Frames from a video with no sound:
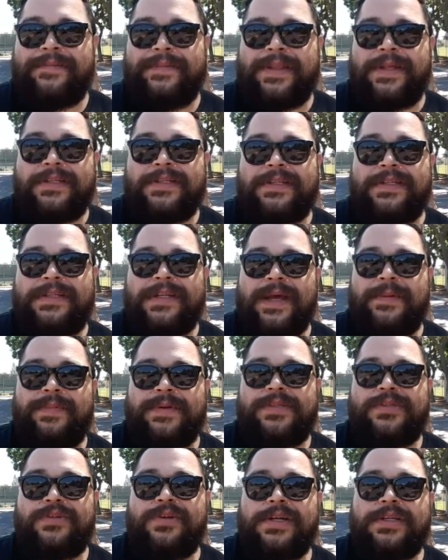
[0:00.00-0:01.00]
That's the type
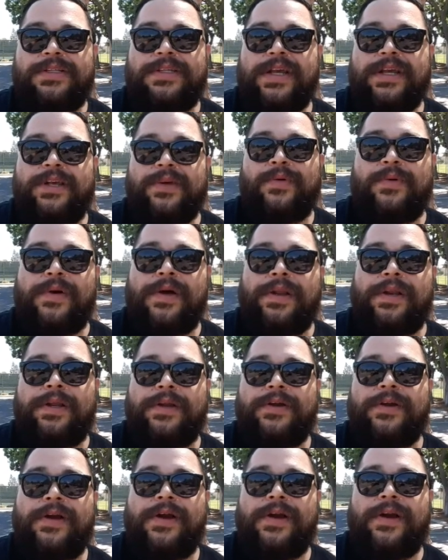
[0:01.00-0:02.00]
of stress that you want in
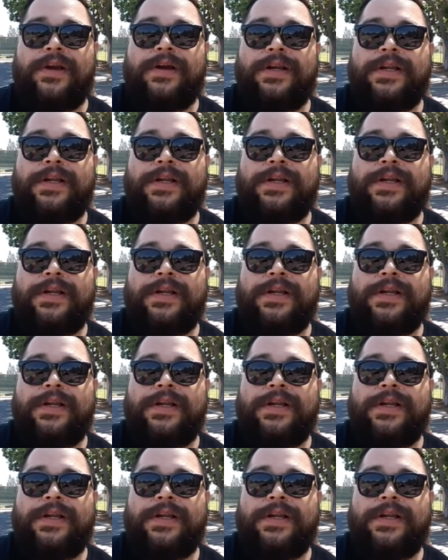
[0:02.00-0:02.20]
your heart.